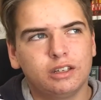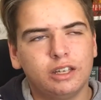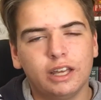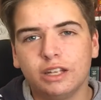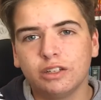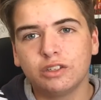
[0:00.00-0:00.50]

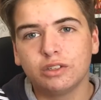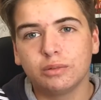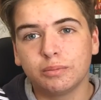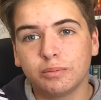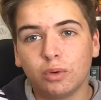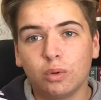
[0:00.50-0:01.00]
get into
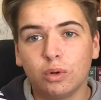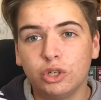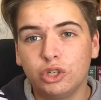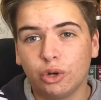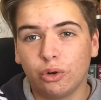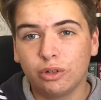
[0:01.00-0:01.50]
some more
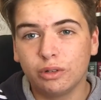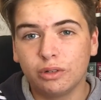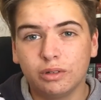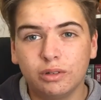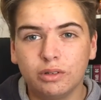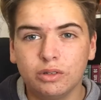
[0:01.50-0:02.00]

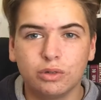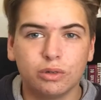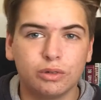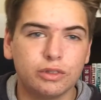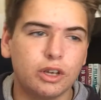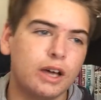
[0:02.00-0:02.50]
shonen
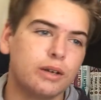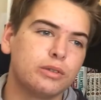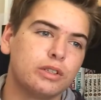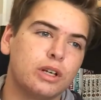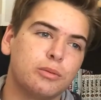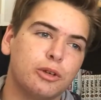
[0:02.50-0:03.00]
sort of
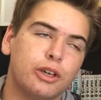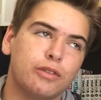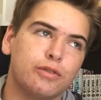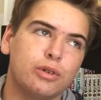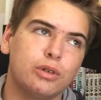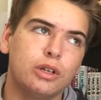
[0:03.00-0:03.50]
titles that I'm looking
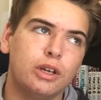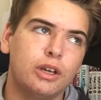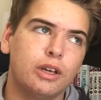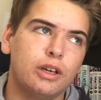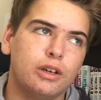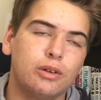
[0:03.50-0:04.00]
for
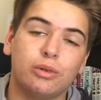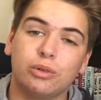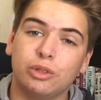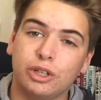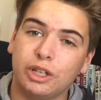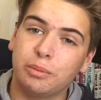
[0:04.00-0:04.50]
or
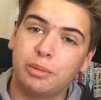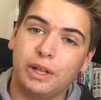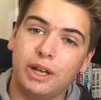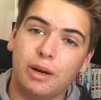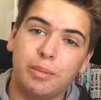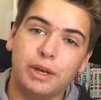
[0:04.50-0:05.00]
looking to
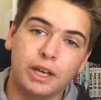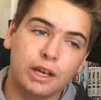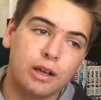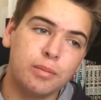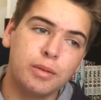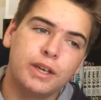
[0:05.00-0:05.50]
plan on picking
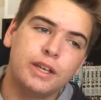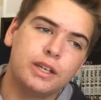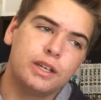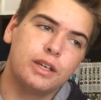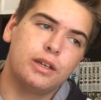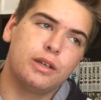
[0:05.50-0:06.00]
up.
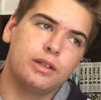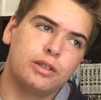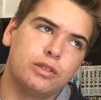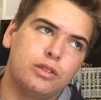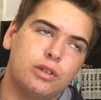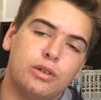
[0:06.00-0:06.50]

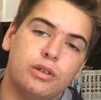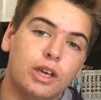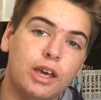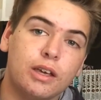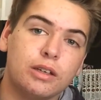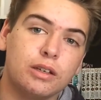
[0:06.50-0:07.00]
So
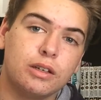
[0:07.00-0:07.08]
yeah,